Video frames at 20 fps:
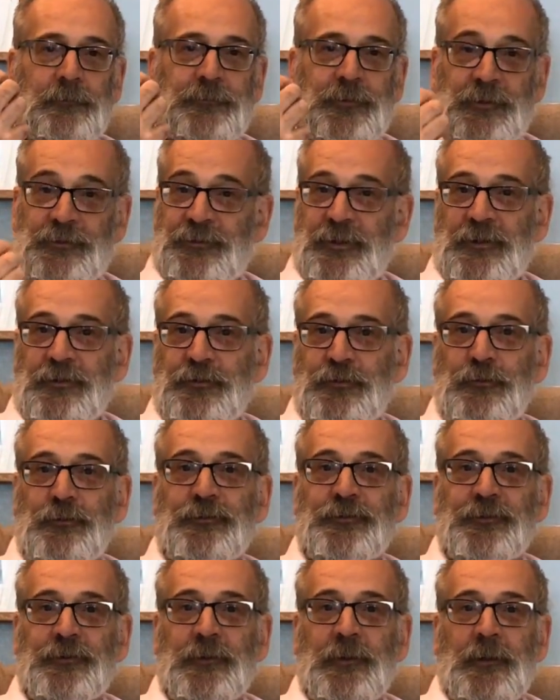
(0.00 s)

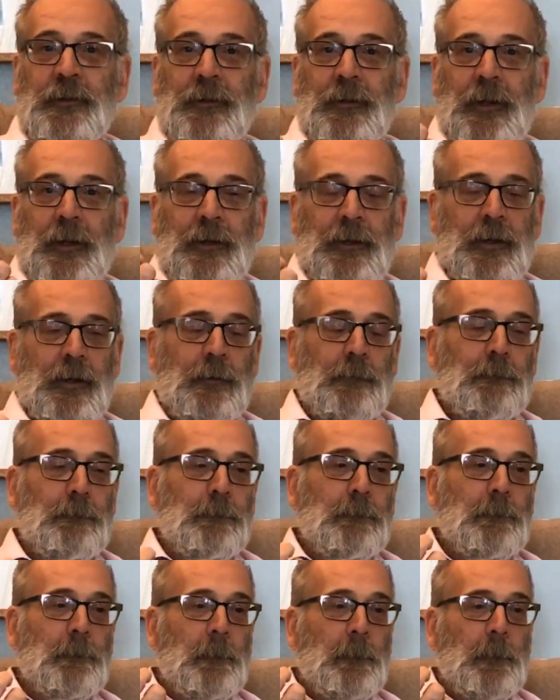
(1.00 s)
transsexuals
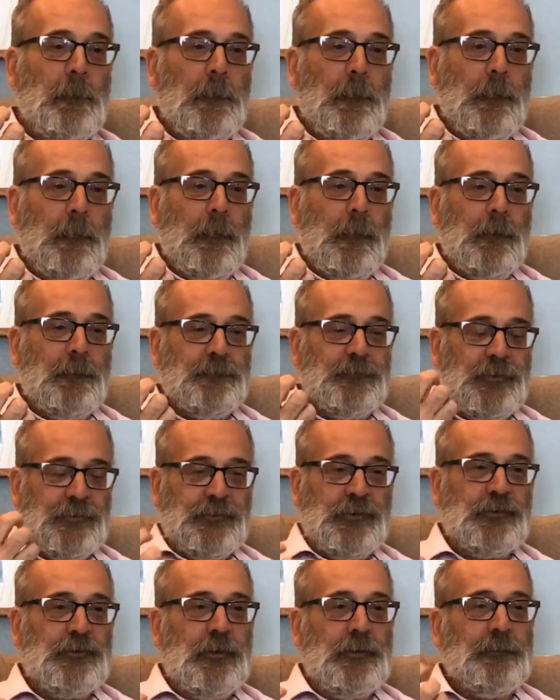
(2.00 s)
um, and
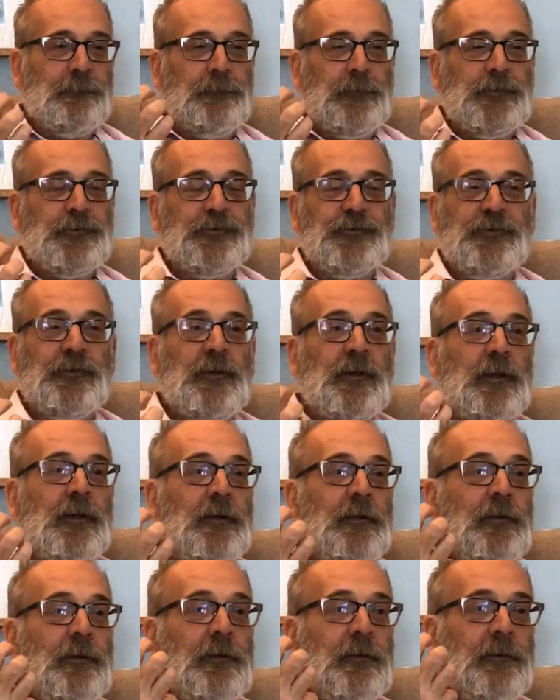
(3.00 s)
transsexual activists
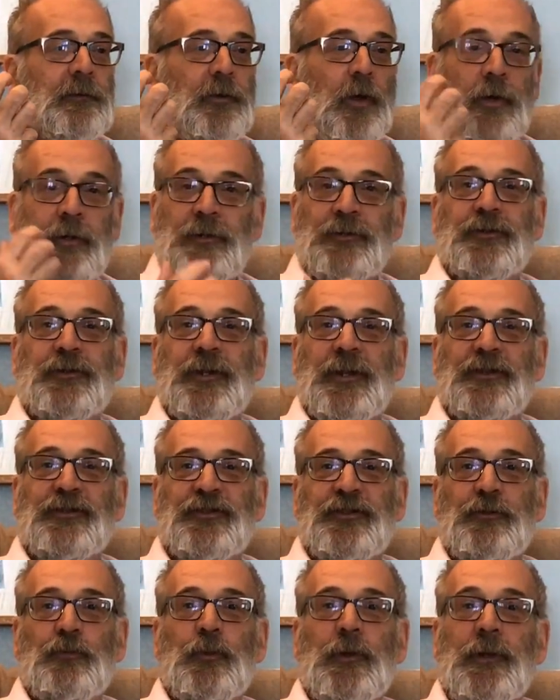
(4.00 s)
going into
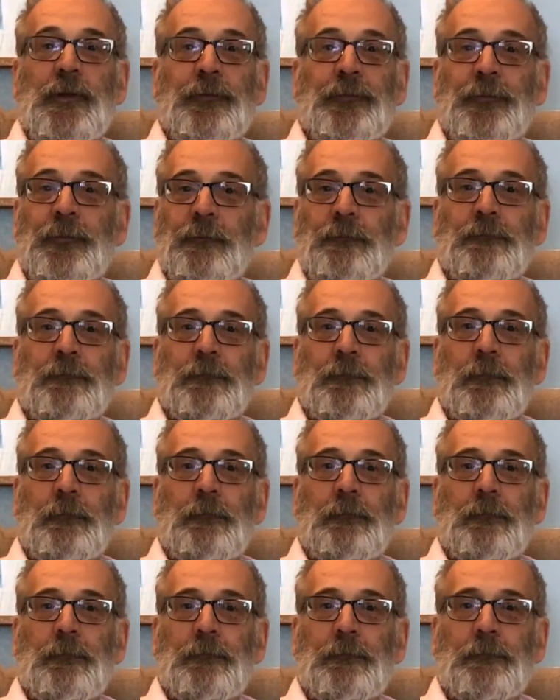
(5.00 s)
Gezi with
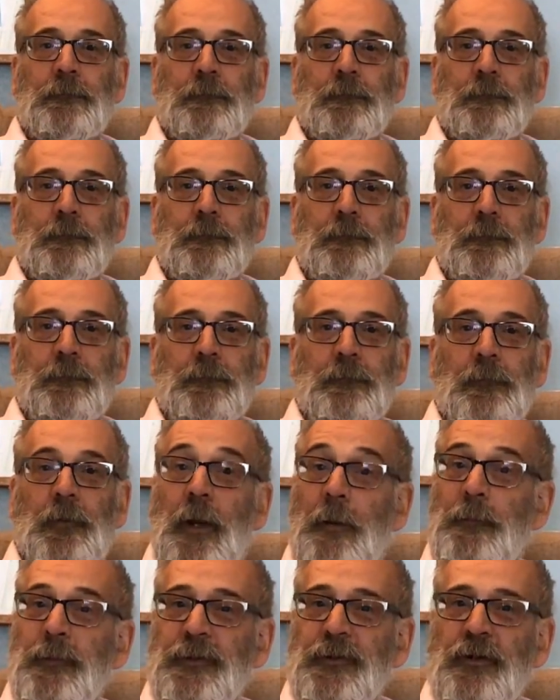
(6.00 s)

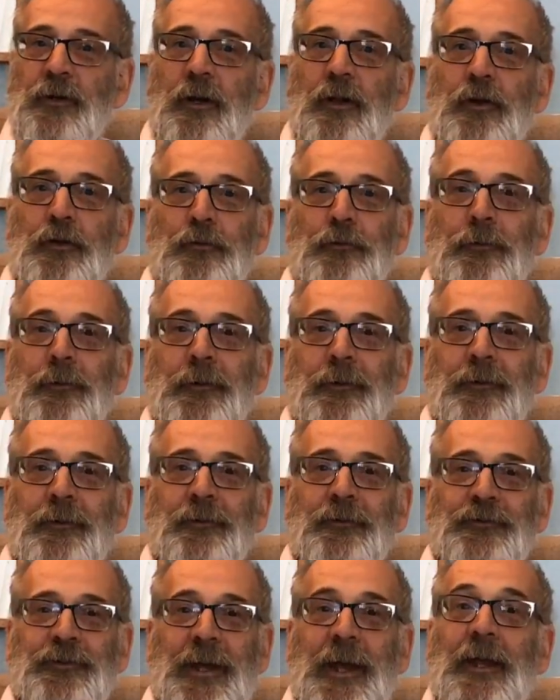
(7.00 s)
lemon cologne
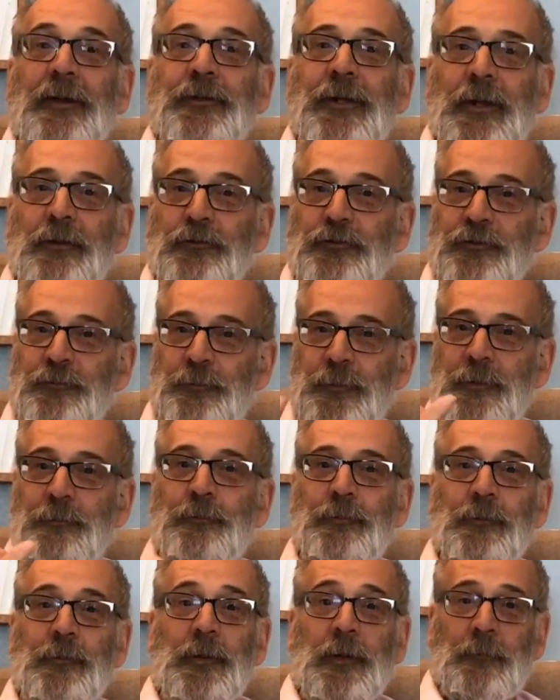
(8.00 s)
to hand out to
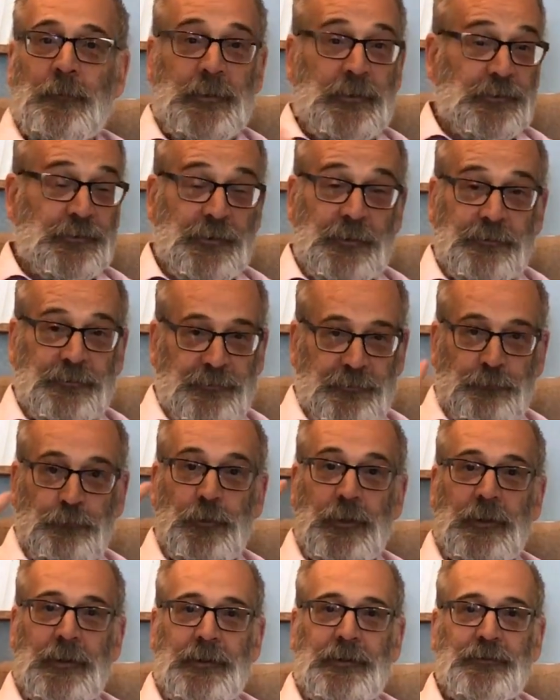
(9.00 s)
people because it's a
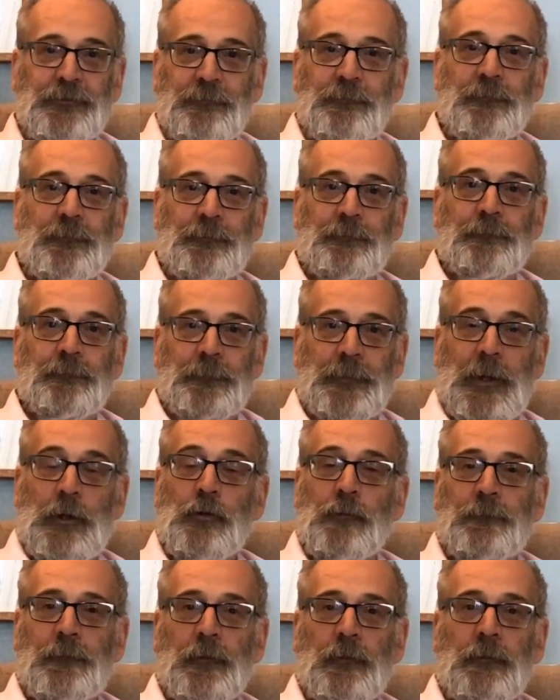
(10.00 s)
really mm.
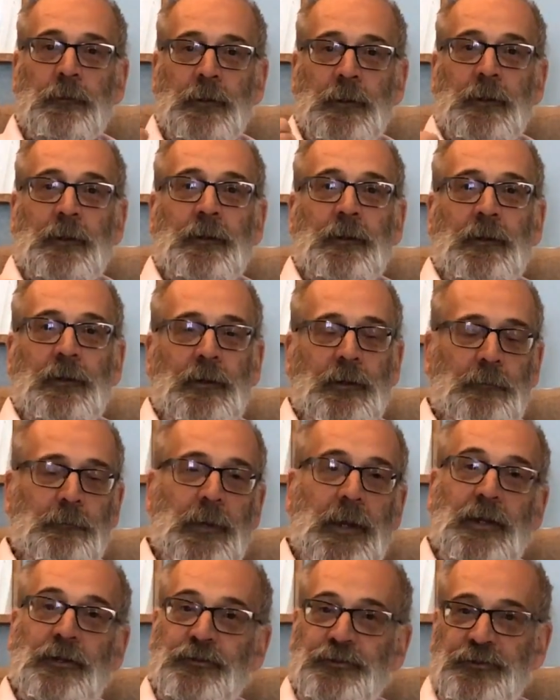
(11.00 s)
powerful
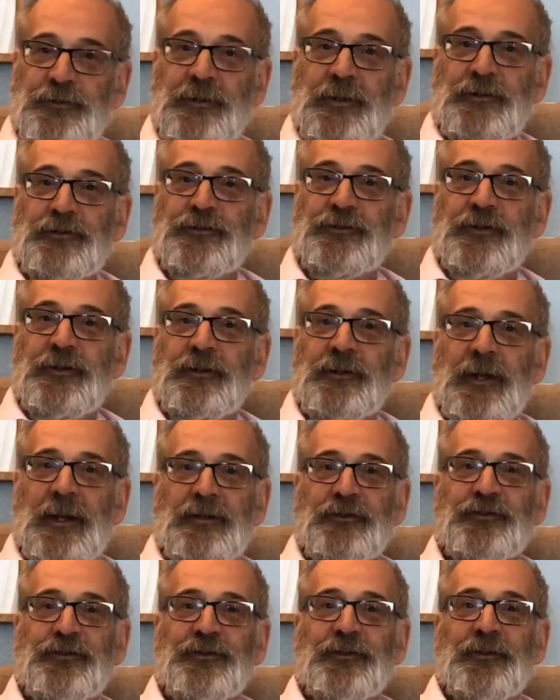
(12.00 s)
um, agent against tear
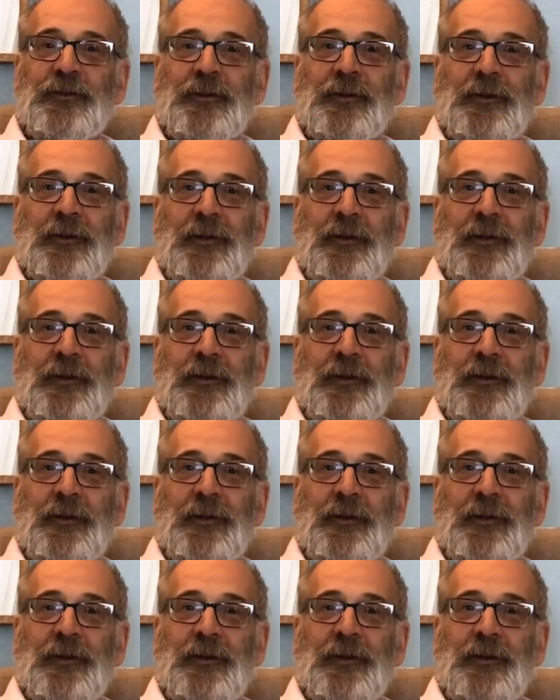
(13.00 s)
gas.